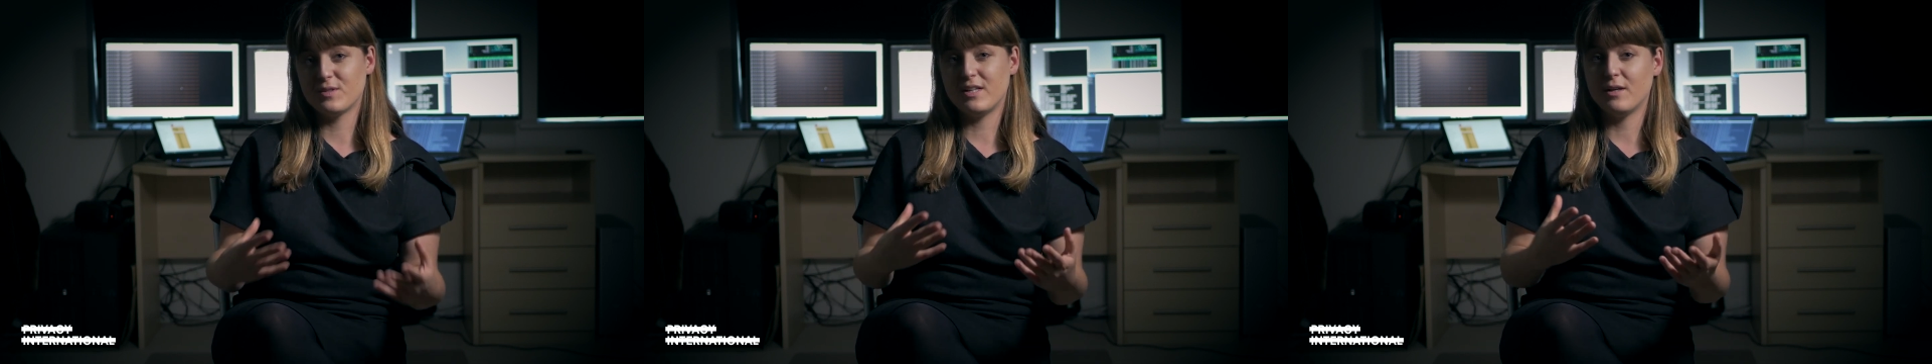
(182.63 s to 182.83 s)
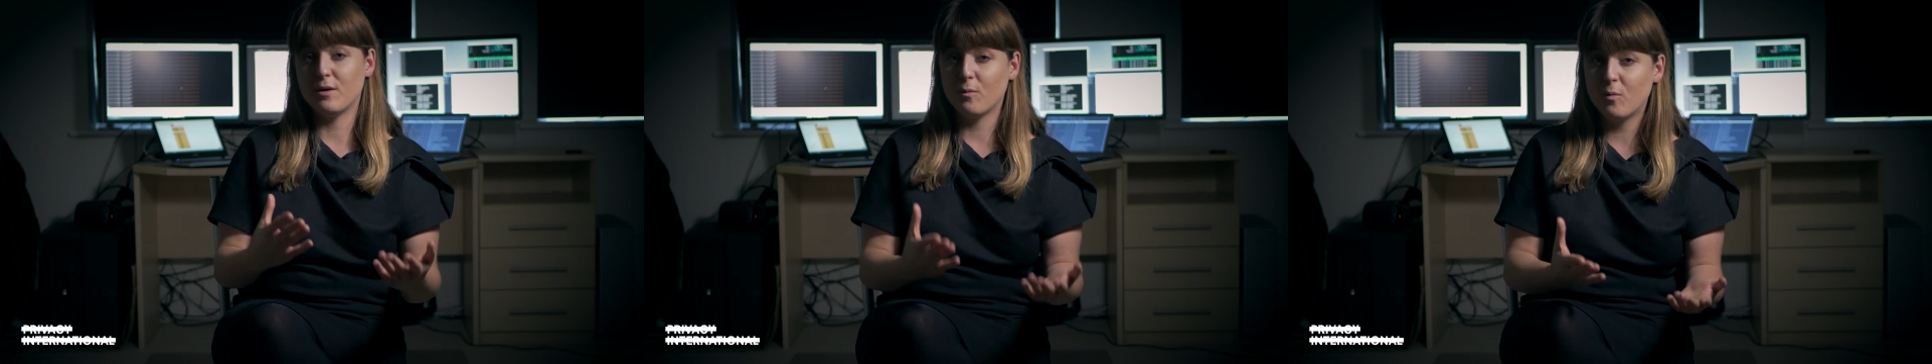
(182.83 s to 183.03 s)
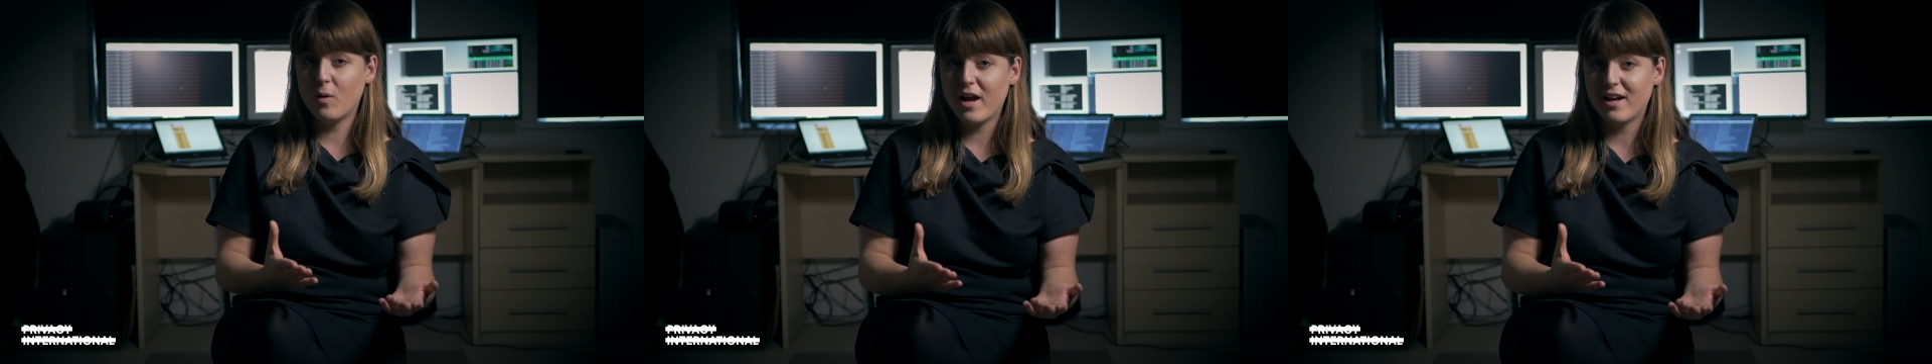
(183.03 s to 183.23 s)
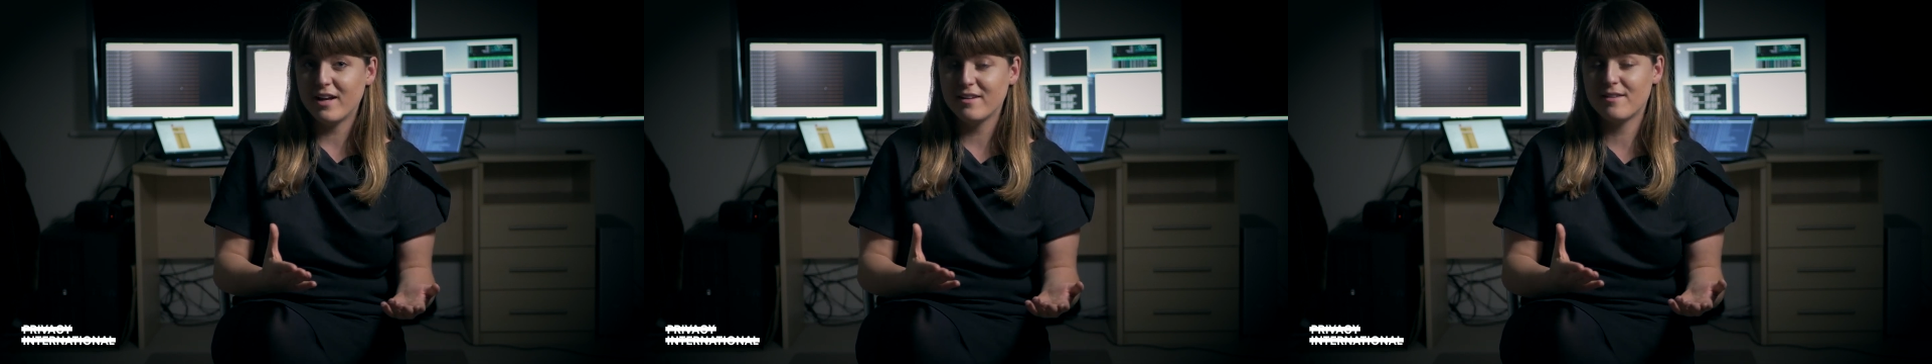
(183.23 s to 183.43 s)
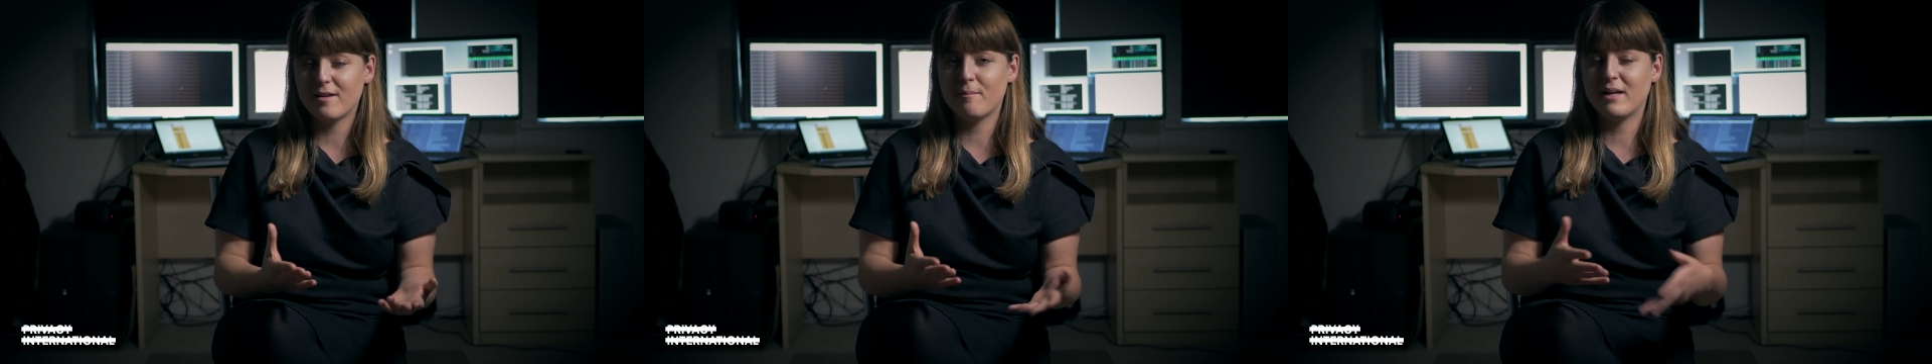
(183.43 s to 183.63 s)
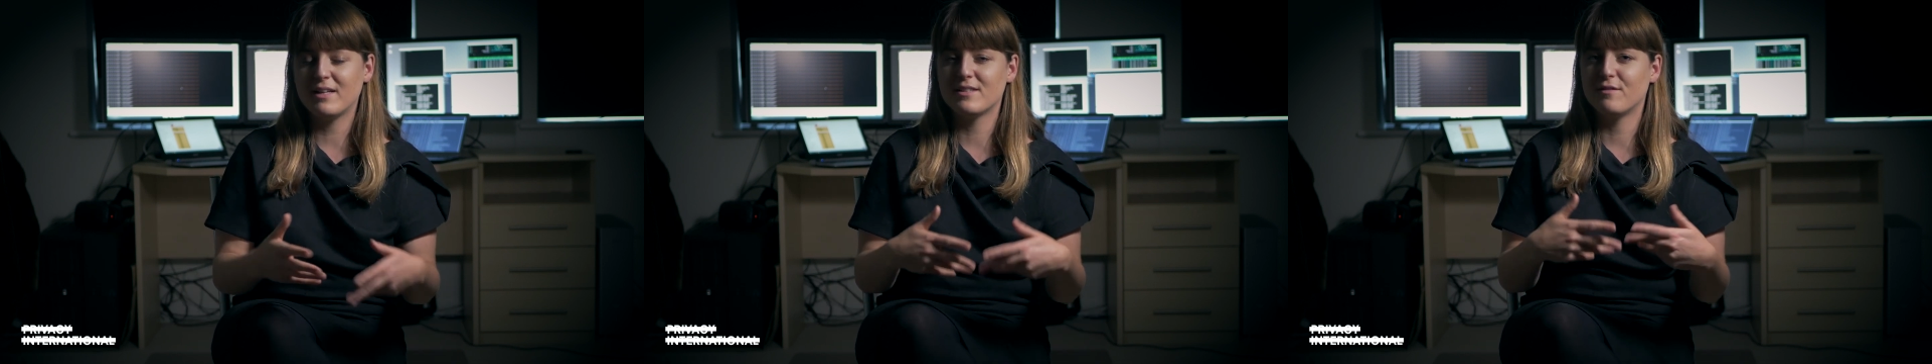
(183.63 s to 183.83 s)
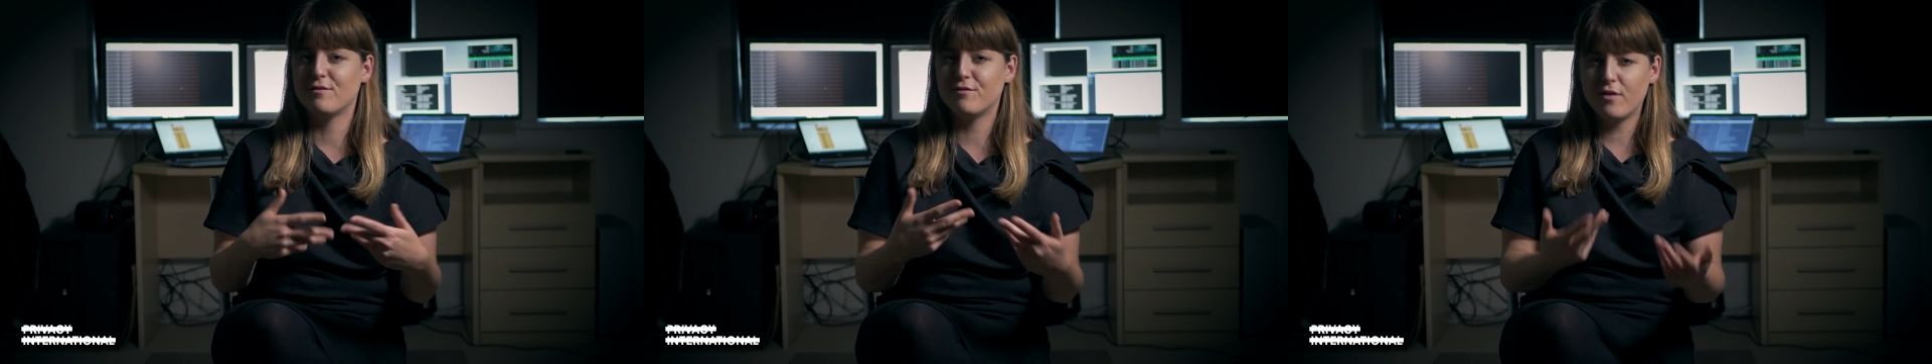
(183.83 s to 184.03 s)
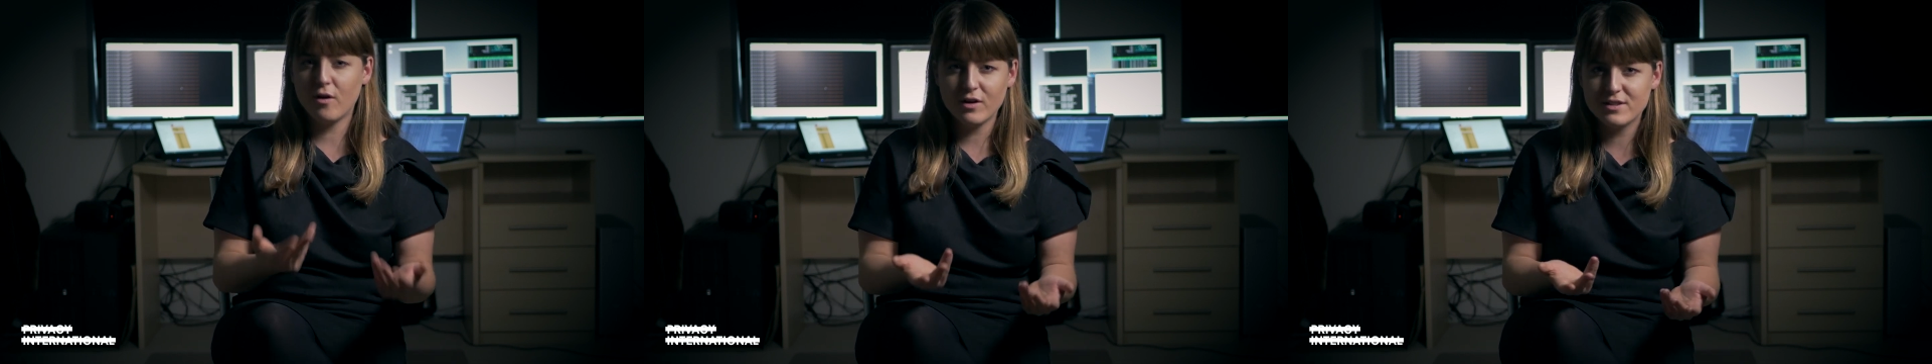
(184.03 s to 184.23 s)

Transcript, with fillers: in a way that makes it very